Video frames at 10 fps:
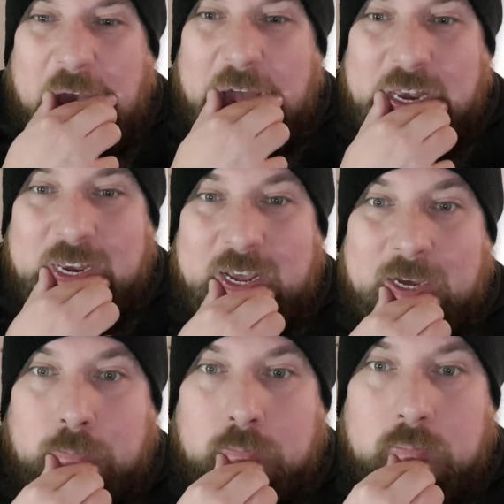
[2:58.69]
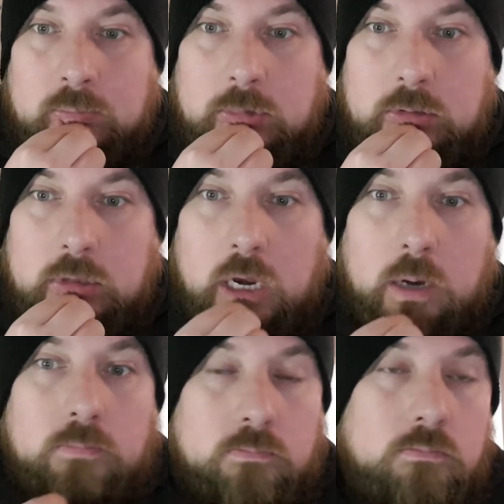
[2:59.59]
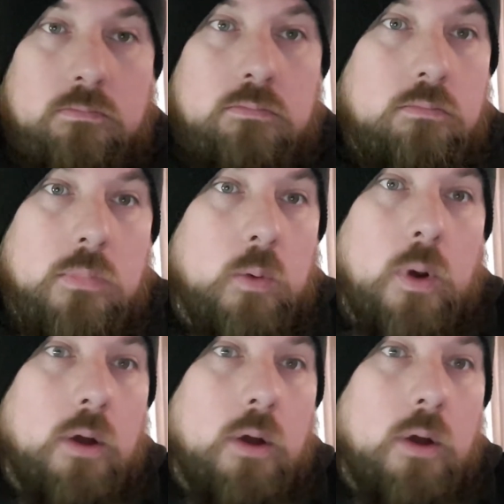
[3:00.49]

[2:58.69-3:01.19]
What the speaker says: and it